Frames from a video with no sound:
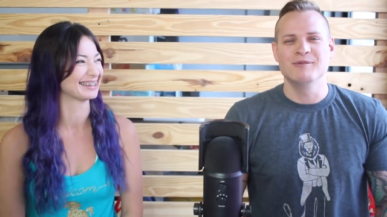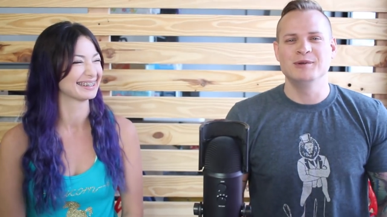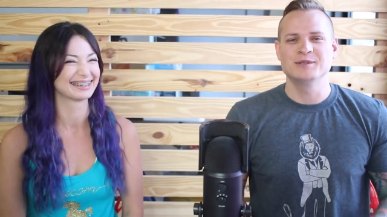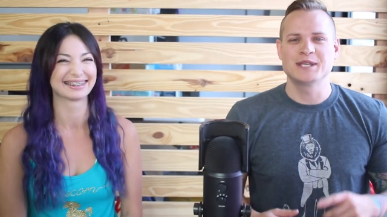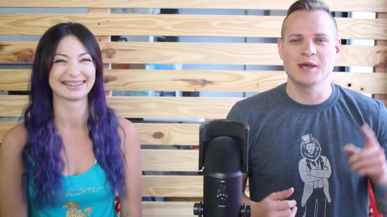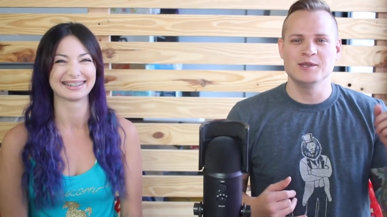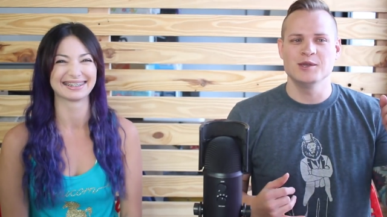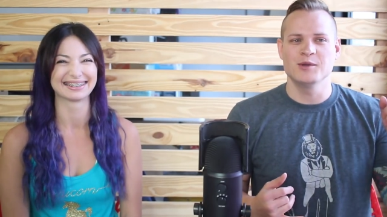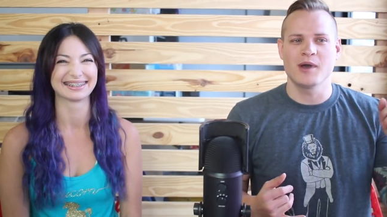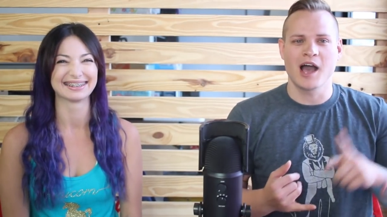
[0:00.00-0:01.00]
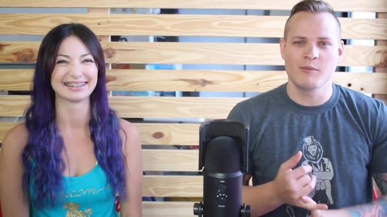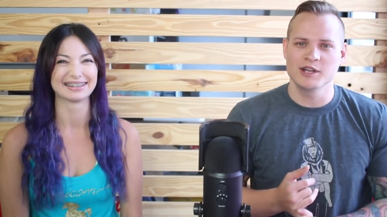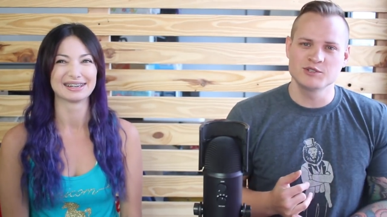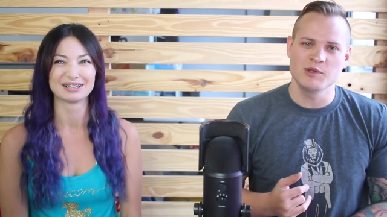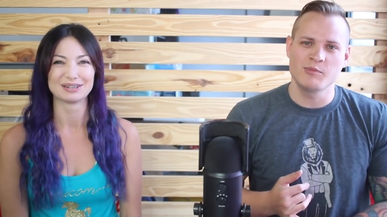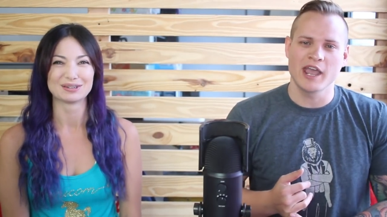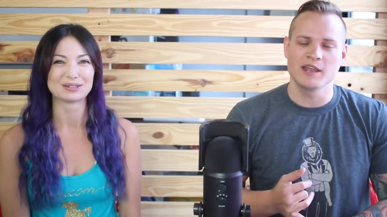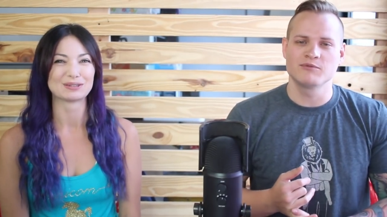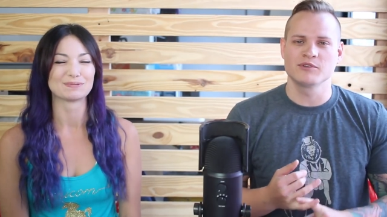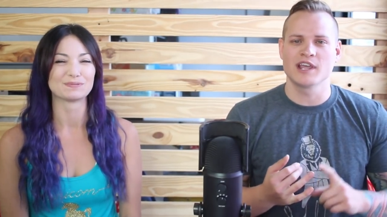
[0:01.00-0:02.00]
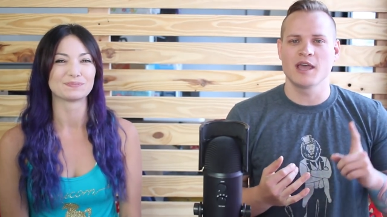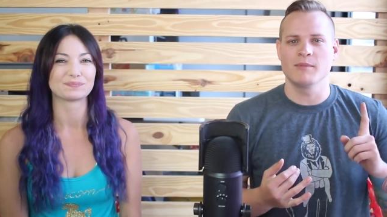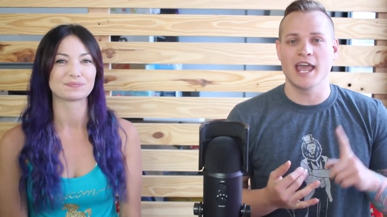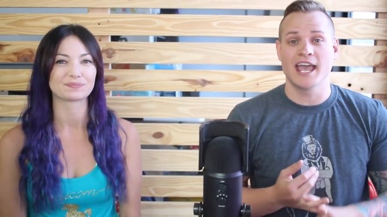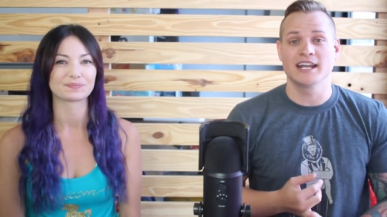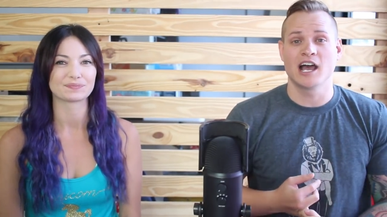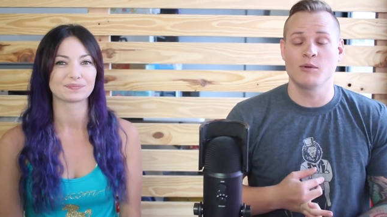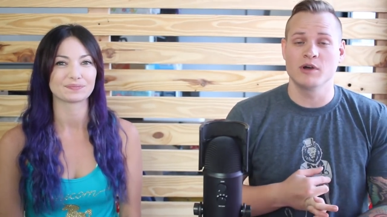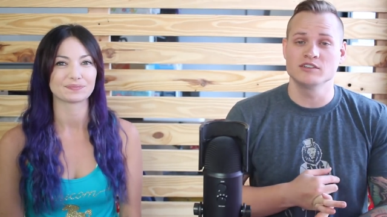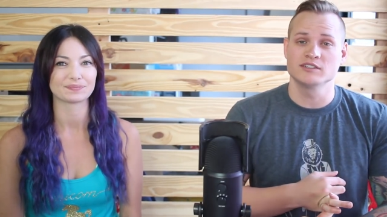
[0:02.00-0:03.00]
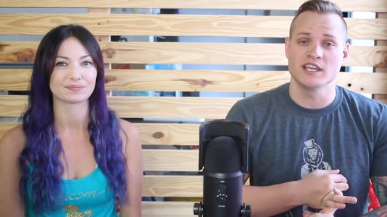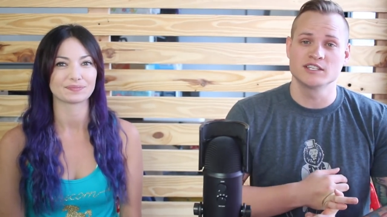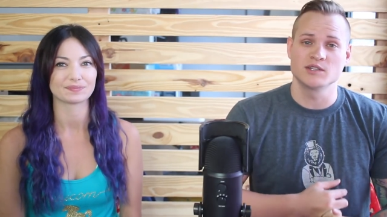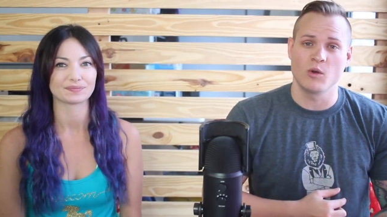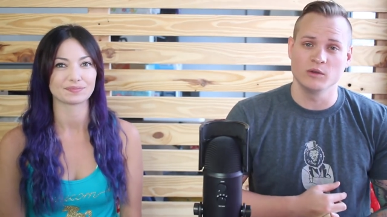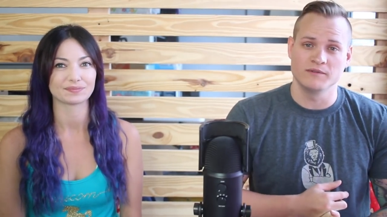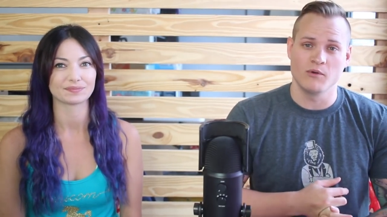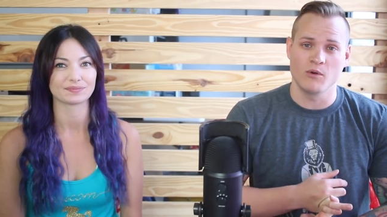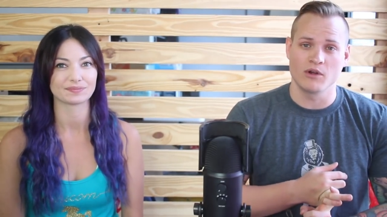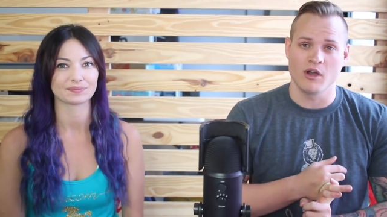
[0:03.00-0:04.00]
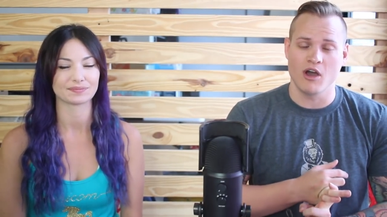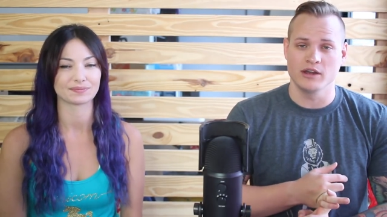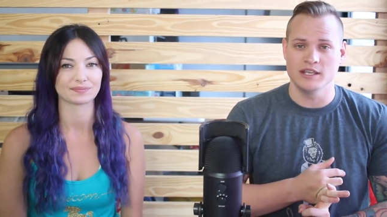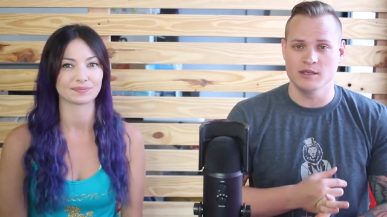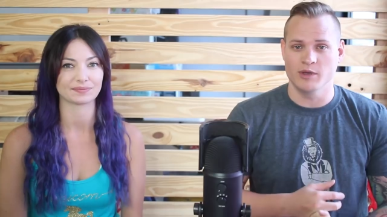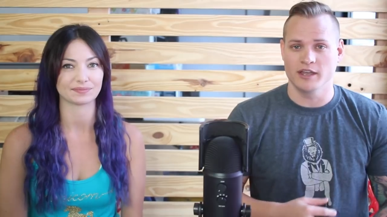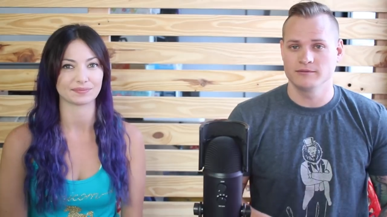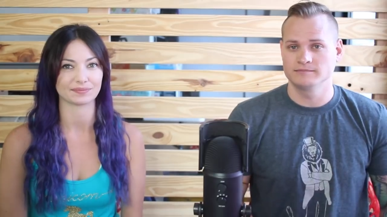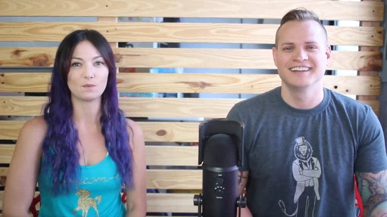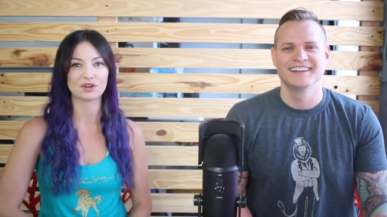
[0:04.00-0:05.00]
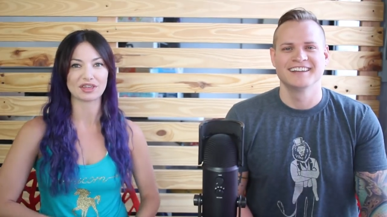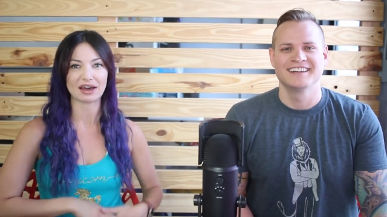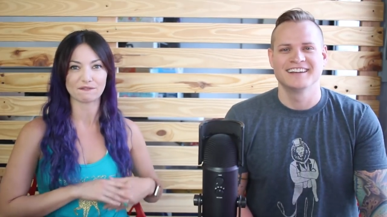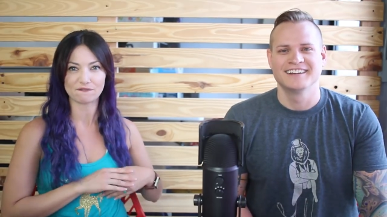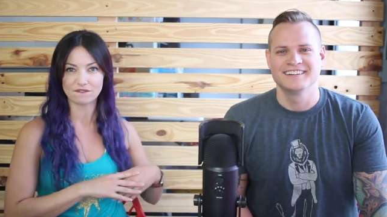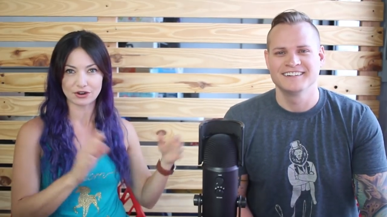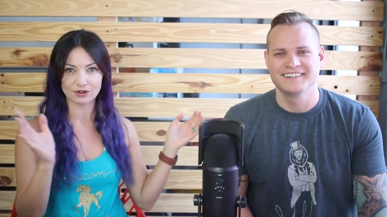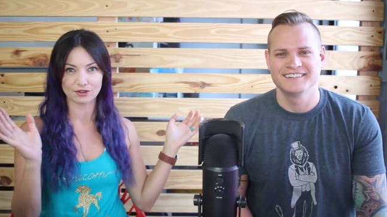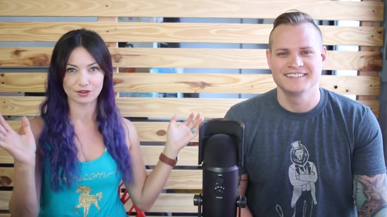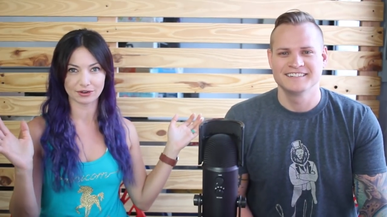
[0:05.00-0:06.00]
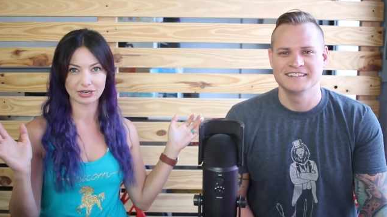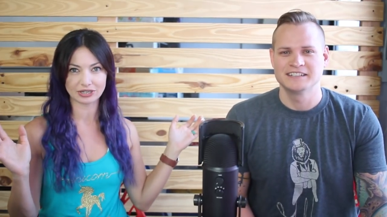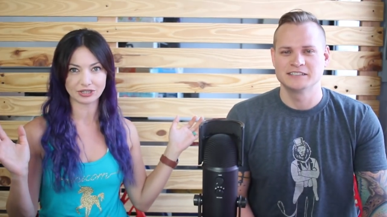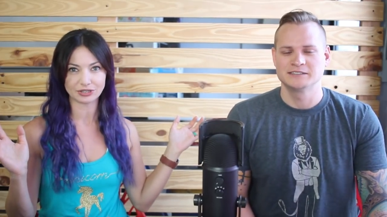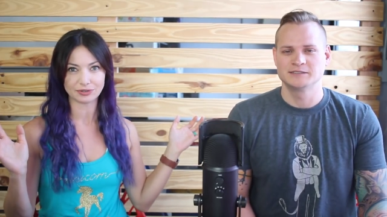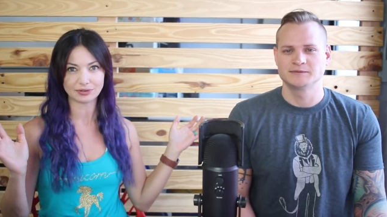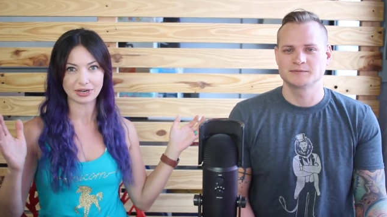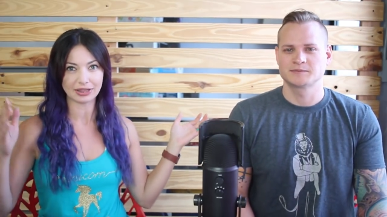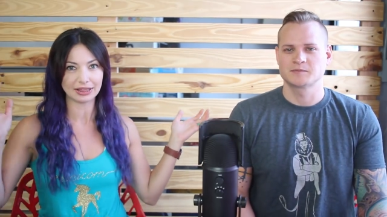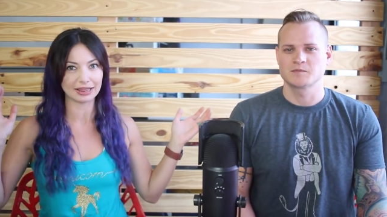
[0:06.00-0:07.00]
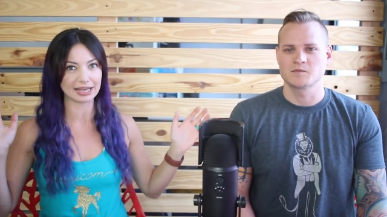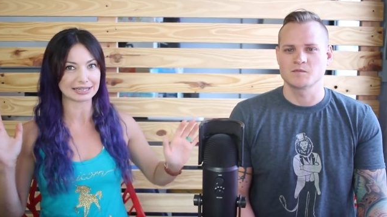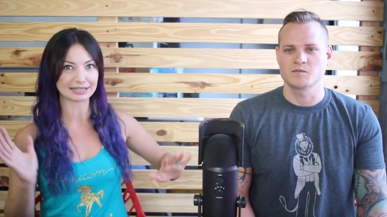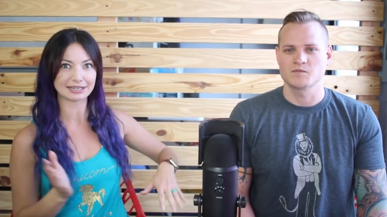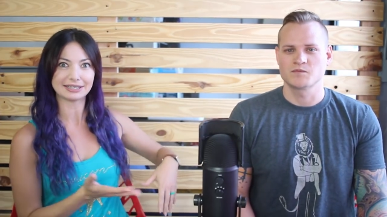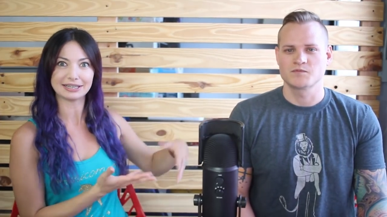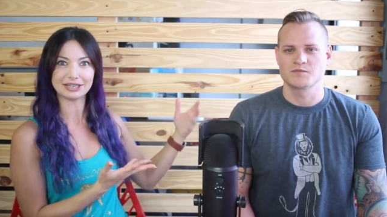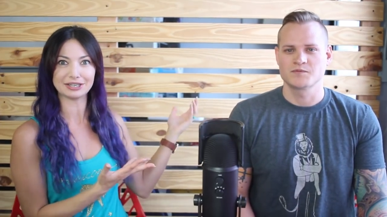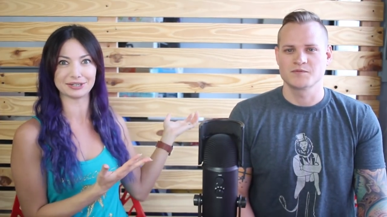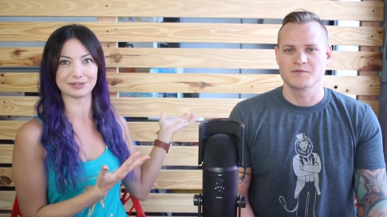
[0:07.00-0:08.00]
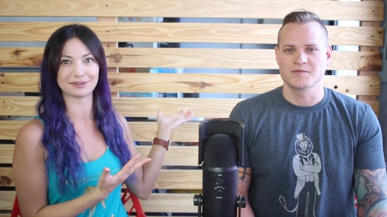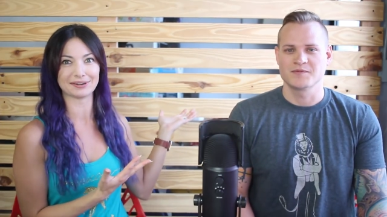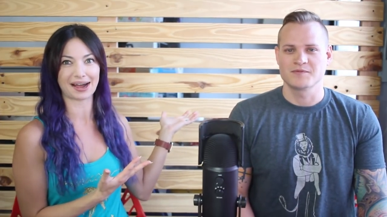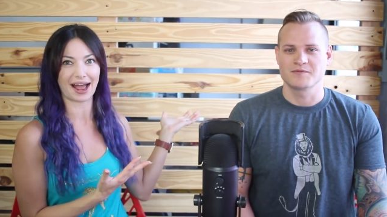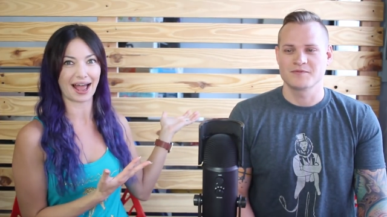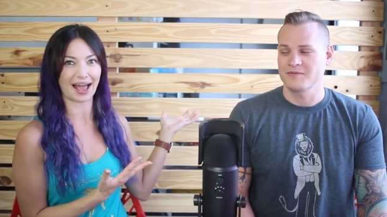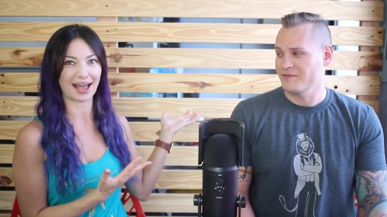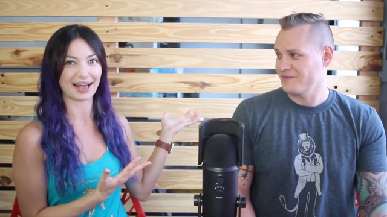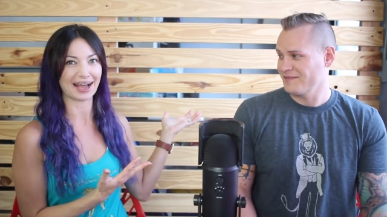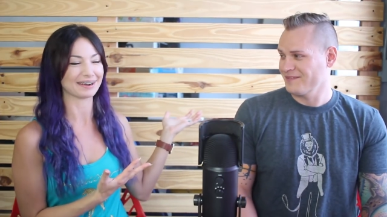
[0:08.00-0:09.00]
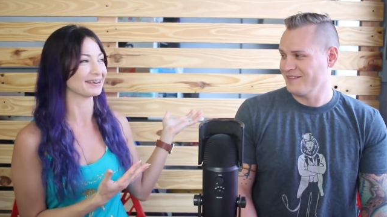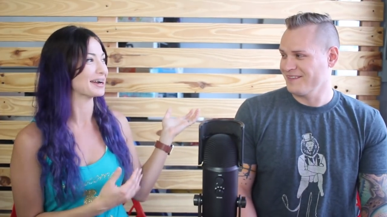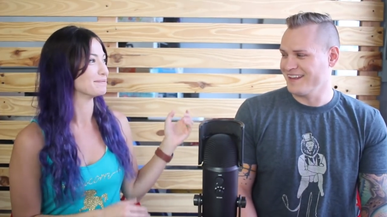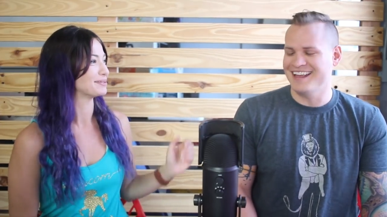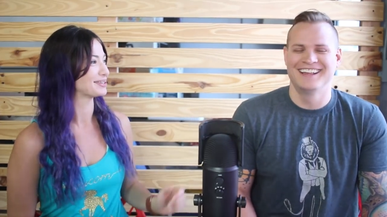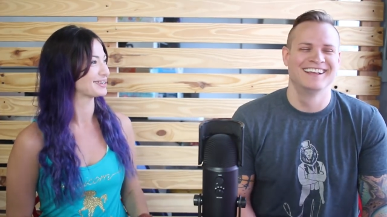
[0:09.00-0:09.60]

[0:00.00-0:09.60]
Speaker 1: and we'll tell you how much we paid for them and how much they sold for on eBay.
Speaker 2: Without further ado, let's continue. I rhyme.